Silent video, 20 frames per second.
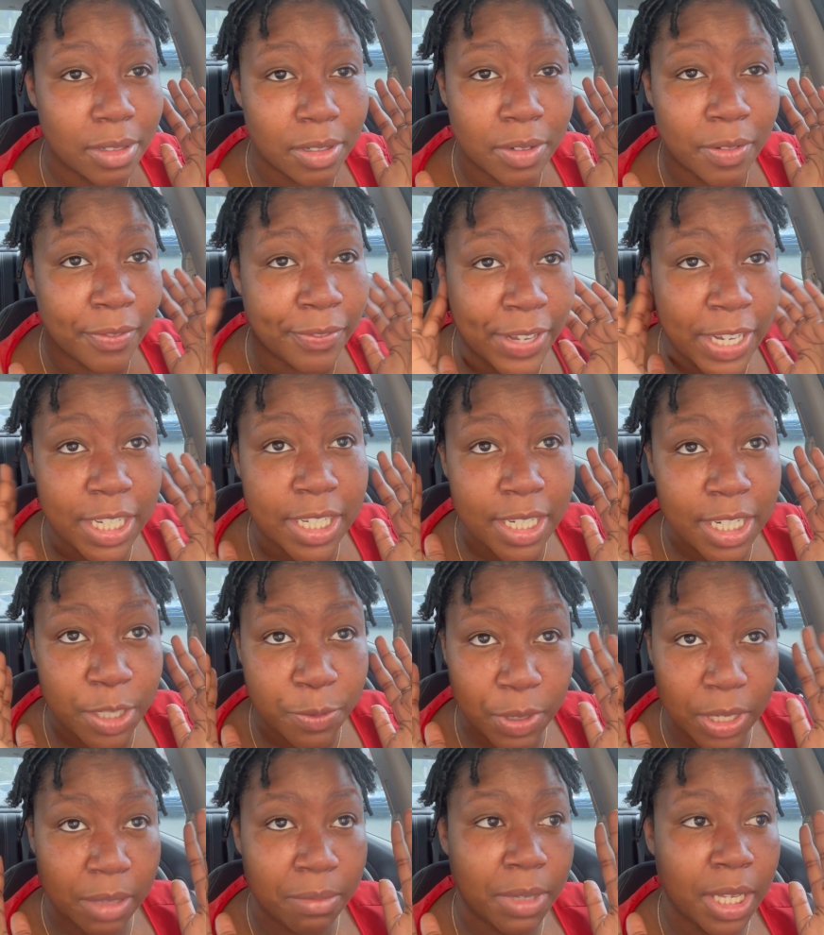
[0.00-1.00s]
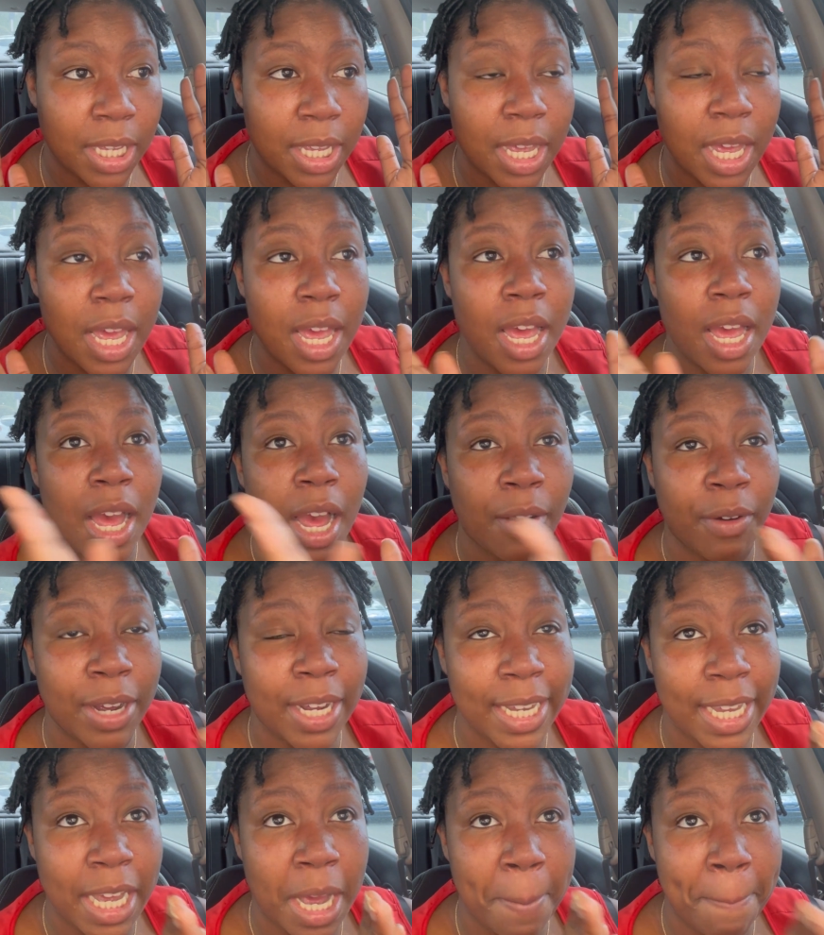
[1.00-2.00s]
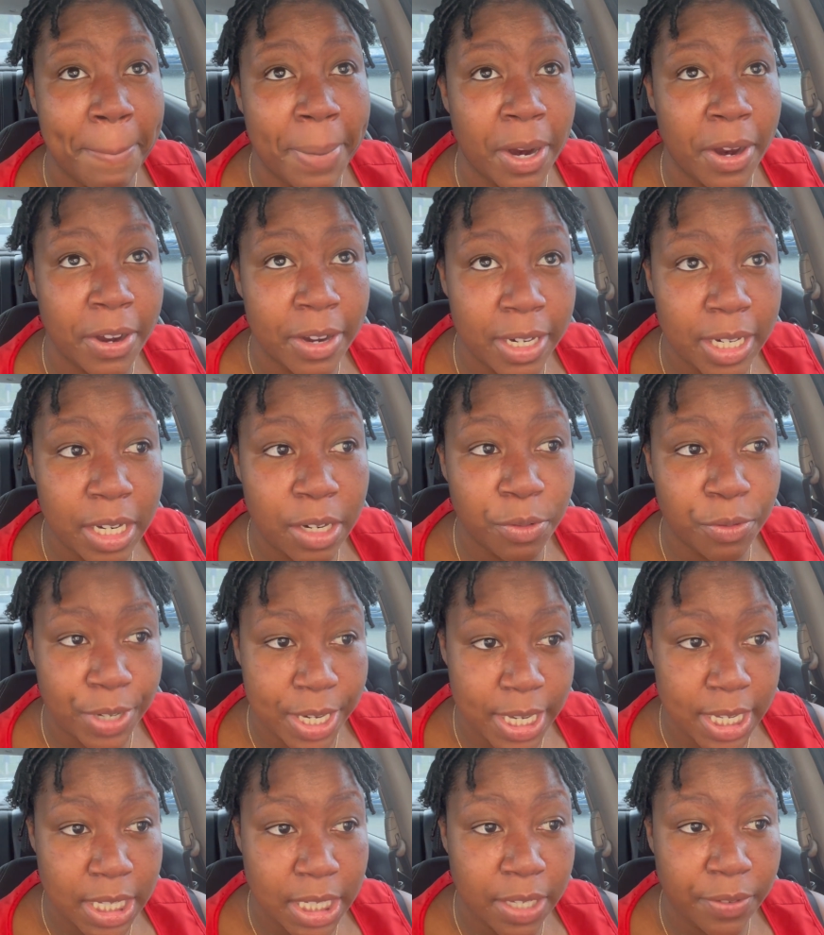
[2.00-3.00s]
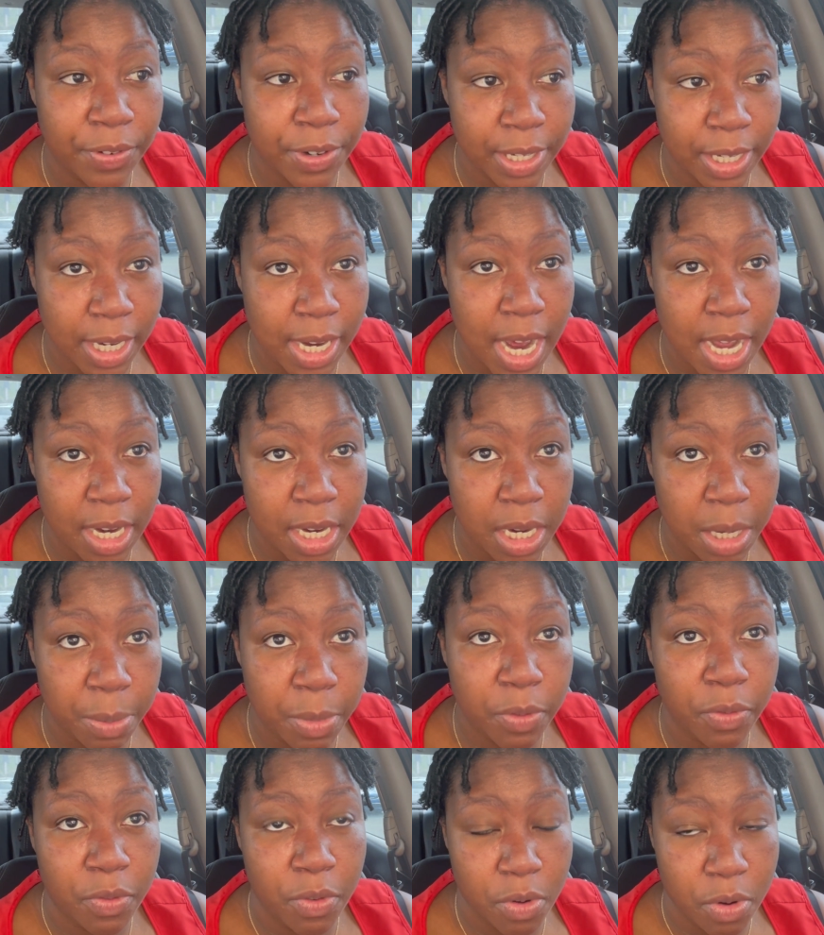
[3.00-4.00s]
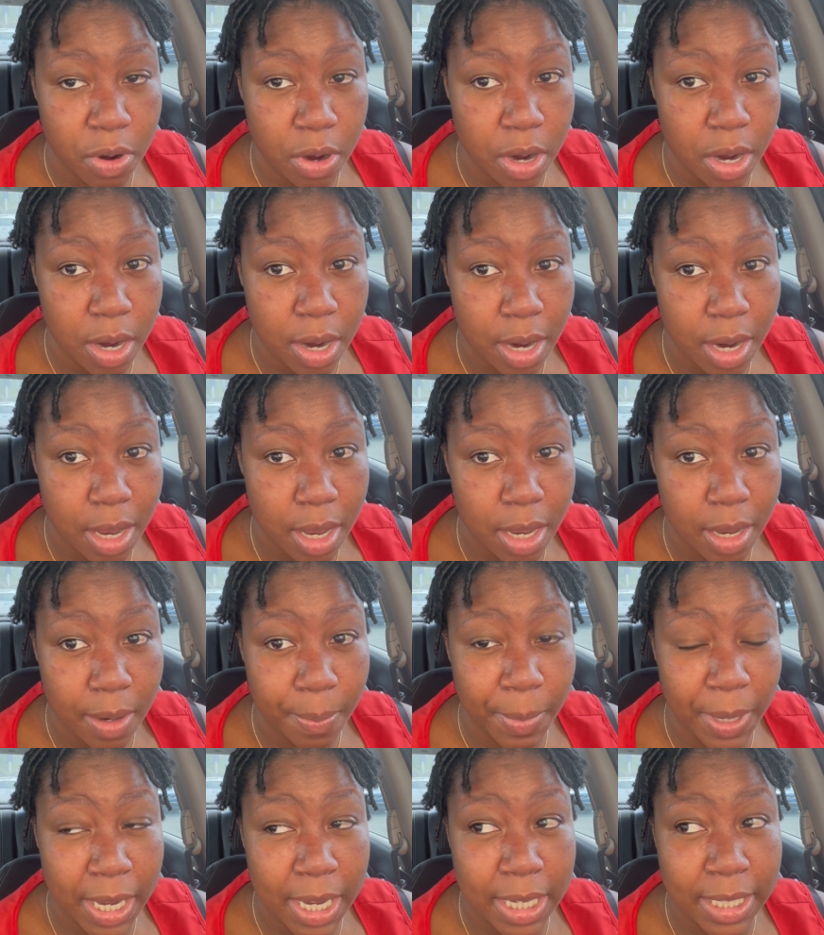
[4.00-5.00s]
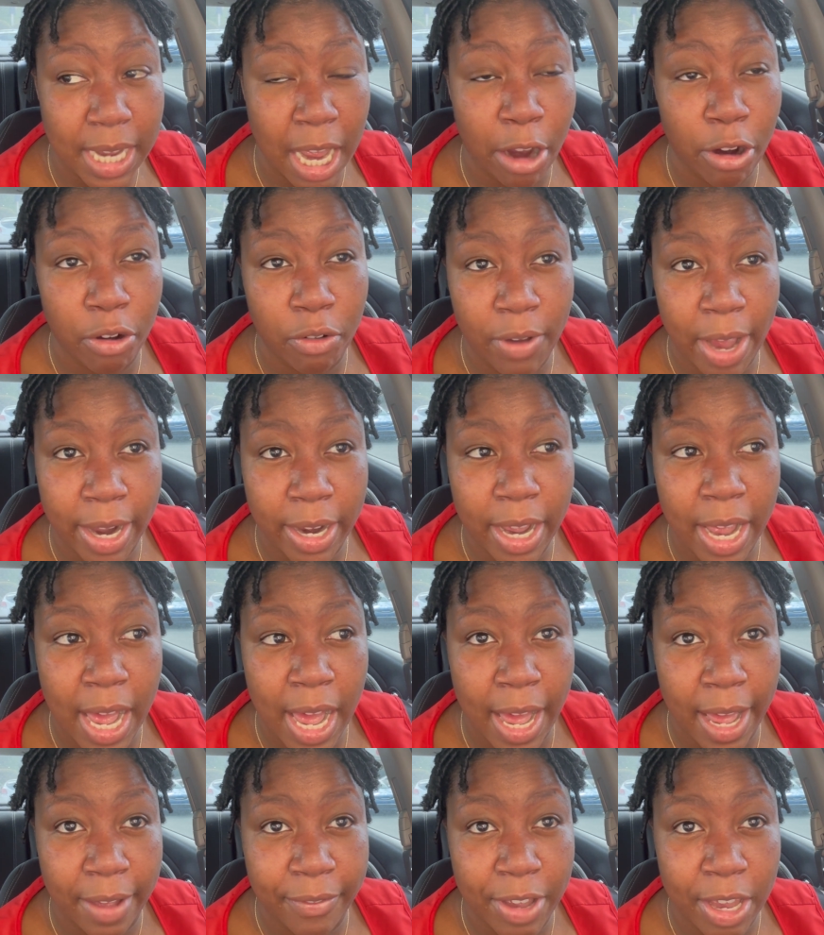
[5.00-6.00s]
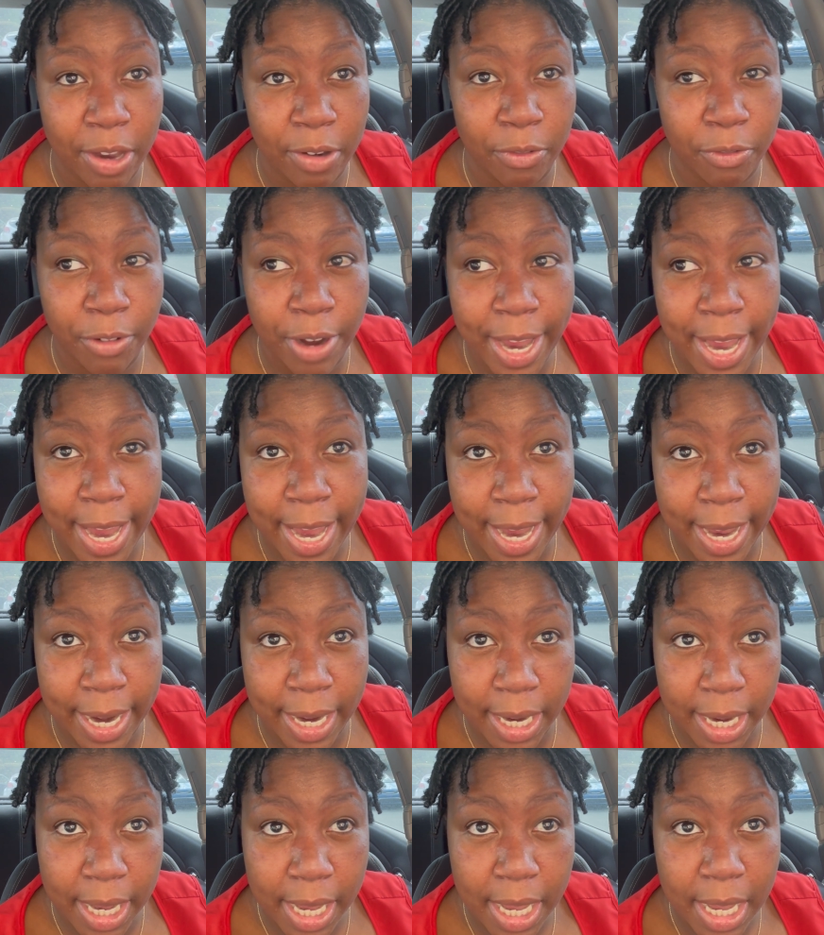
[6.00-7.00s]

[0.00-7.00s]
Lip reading: vision is with me. I'm gonna get a burgundy rinse for the color number 4 because I would rather have a red